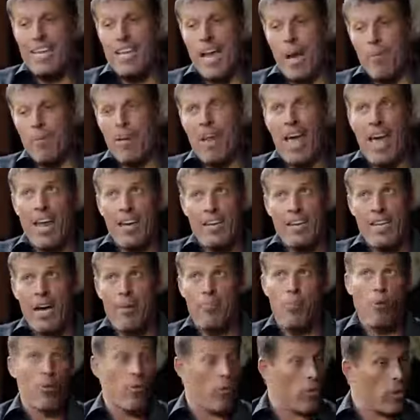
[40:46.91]
and I'm going to end
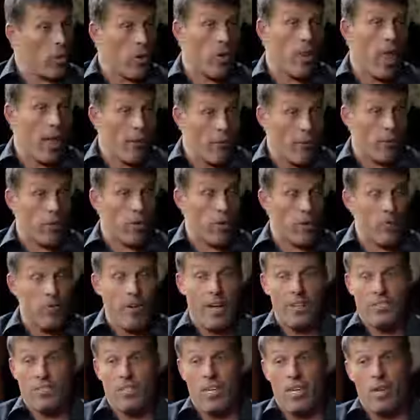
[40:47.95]
up over the life of your
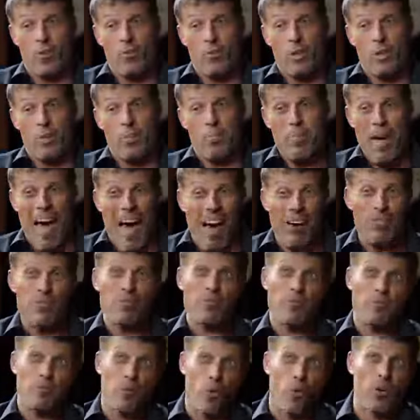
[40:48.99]
investing with
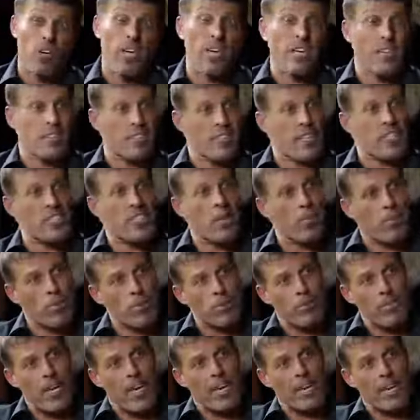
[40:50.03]
about 40 to
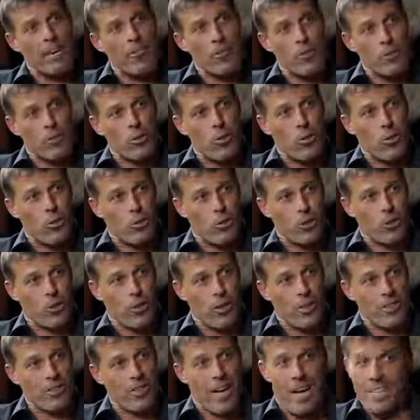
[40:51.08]
60% of your total
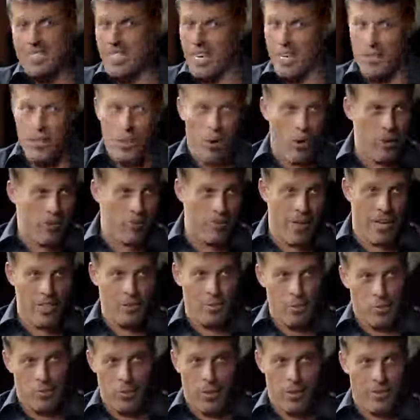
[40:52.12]
return. I take no
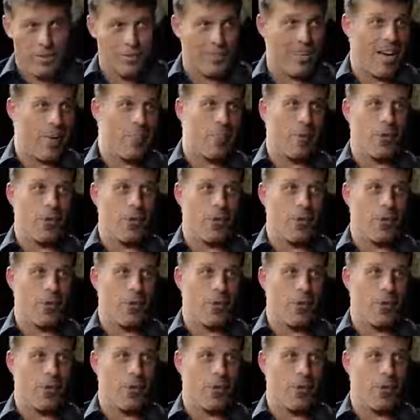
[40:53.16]
investment risk.